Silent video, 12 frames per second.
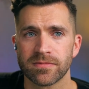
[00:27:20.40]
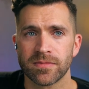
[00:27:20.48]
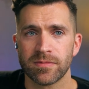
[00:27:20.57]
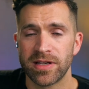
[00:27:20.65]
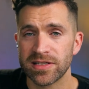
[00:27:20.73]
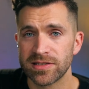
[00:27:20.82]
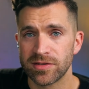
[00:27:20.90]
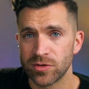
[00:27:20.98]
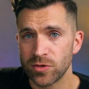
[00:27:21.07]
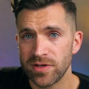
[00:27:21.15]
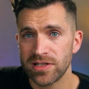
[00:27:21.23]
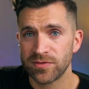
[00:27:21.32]
Because the
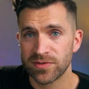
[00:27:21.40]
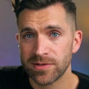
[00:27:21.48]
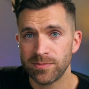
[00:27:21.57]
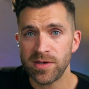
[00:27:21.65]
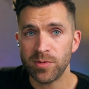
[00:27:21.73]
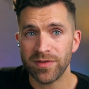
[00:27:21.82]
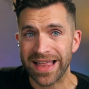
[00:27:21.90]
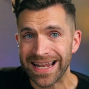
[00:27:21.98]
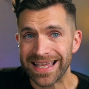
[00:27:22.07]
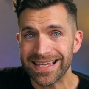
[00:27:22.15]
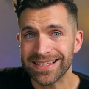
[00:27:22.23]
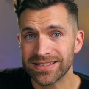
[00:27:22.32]
truth is, for some people, that
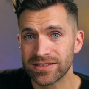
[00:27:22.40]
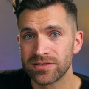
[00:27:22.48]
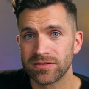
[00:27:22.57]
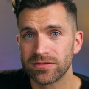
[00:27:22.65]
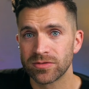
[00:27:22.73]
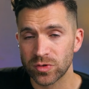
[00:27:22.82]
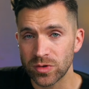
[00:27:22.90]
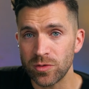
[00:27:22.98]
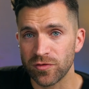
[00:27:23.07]
is true.